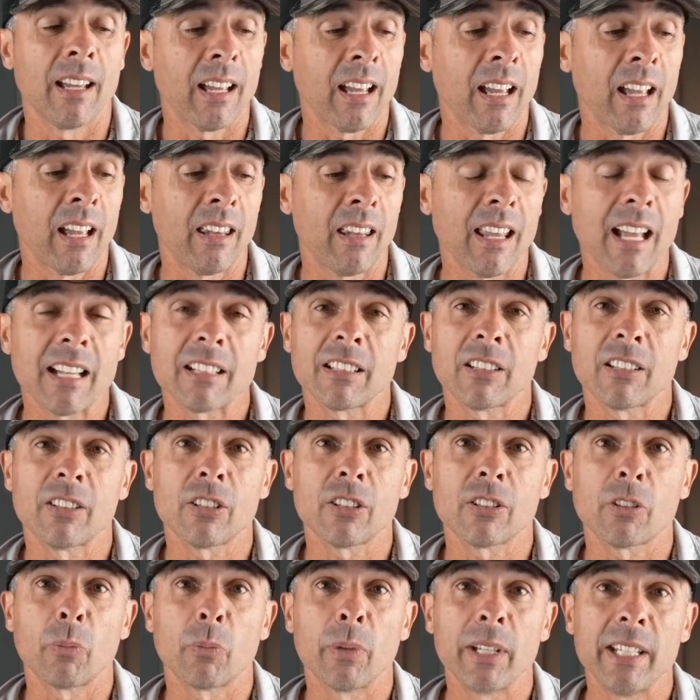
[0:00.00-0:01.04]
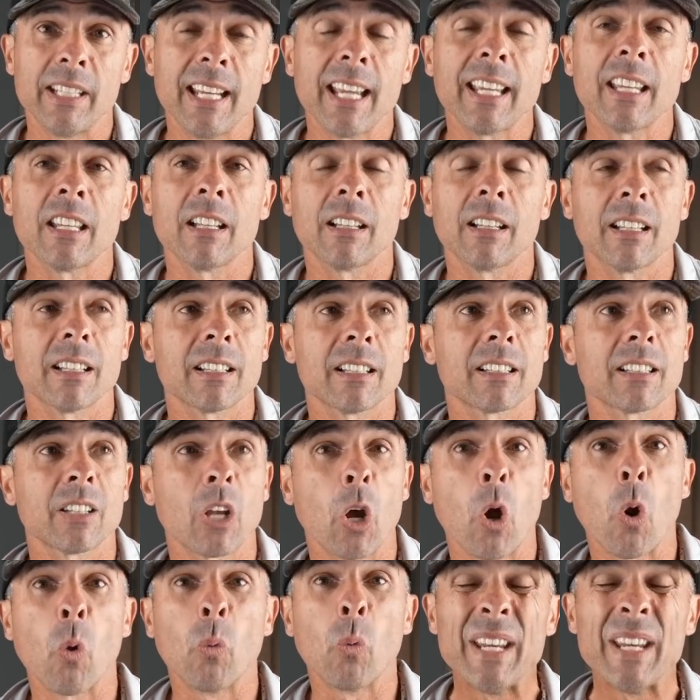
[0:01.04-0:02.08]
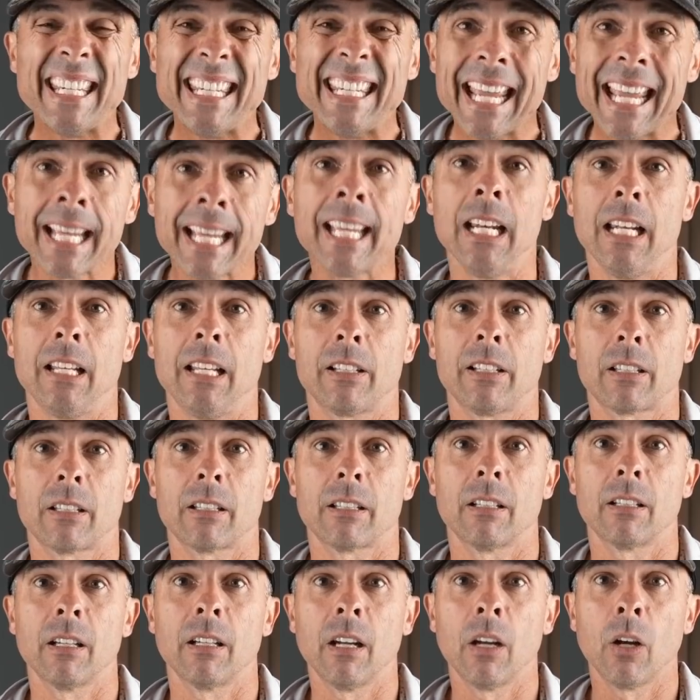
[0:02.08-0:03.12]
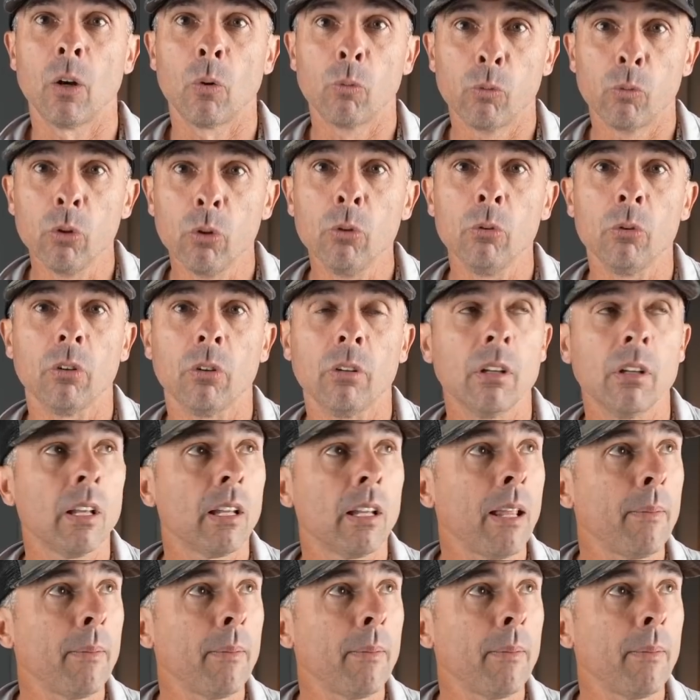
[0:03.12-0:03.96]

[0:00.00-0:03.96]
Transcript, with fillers: And that's just a ridiculous, ridiculous rule.